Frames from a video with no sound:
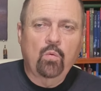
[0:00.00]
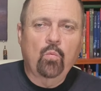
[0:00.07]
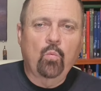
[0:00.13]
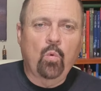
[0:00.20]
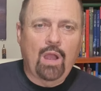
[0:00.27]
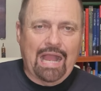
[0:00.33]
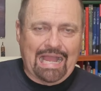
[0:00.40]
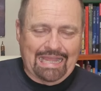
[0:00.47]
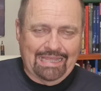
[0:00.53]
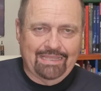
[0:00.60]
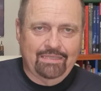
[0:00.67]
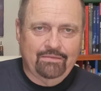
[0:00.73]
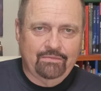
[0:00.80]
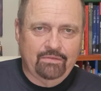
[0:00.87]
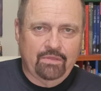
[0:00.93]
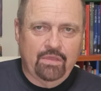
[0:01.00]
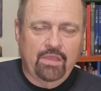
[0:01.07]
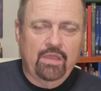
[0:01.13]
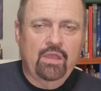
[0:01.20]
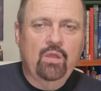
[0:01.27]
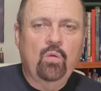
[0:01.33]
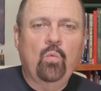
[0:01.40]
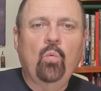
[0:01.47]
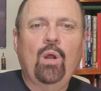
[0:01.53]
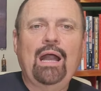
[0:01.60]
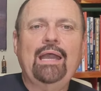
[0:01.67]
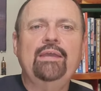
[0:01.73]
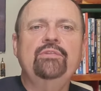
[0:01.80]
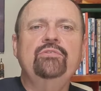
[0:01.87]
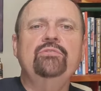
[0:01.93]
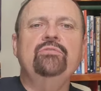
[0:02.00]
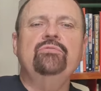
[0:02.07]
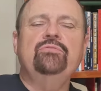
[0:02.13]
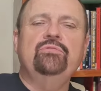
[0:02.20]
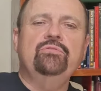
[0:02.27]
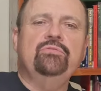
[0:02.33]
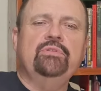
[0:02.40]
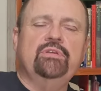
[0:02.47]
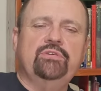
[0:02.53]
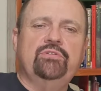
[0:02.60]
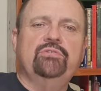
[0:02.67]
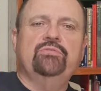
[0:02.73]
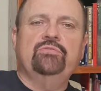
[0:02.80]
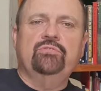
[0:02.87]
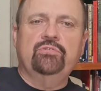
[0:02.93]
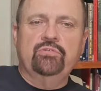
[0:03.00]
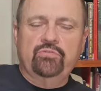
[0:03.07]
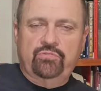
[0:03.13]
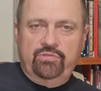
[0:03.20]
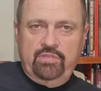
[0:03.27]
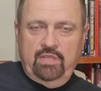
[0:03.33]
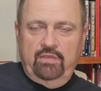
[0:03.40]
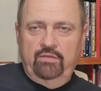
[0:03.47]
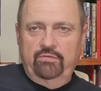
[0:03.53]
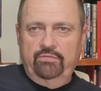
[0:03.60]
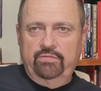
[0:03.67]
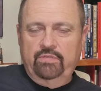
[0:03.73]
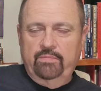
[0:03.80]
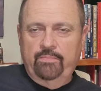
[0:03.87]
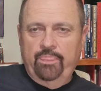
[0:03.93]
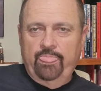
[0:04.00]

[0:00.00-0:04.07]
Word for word: Why? Why do you do this to yourselves?